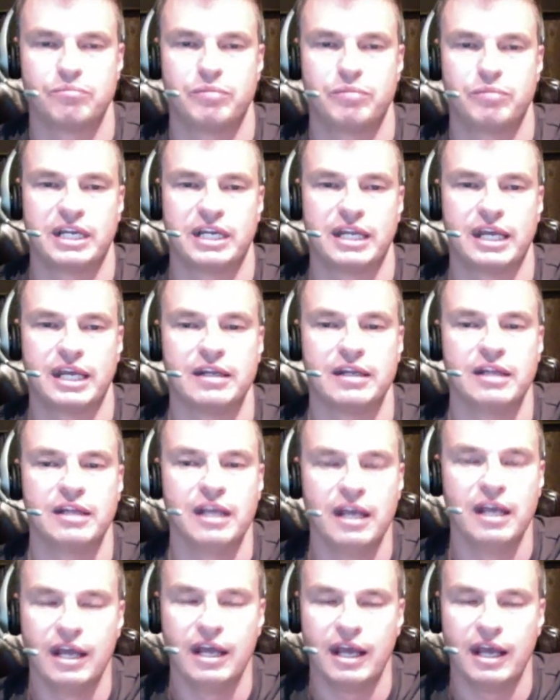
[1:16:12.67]
Pick a date,
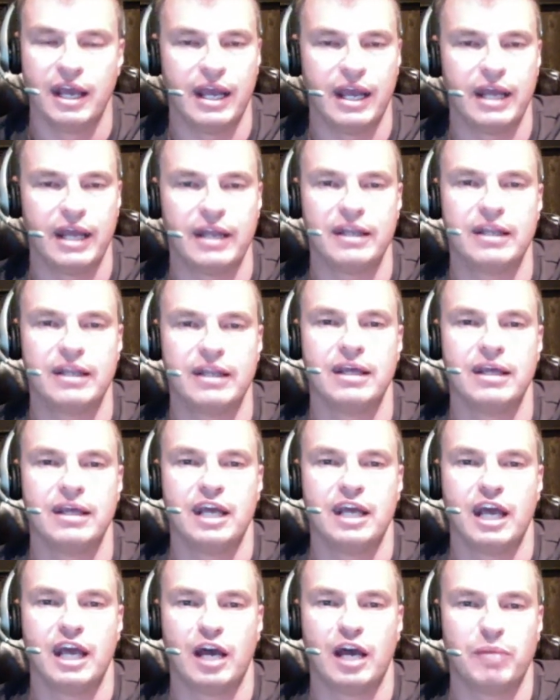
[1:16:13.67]
and
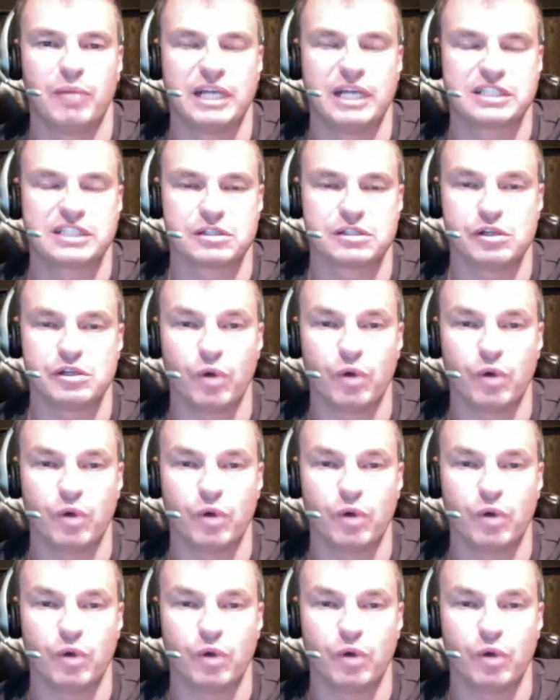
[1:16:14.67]
basically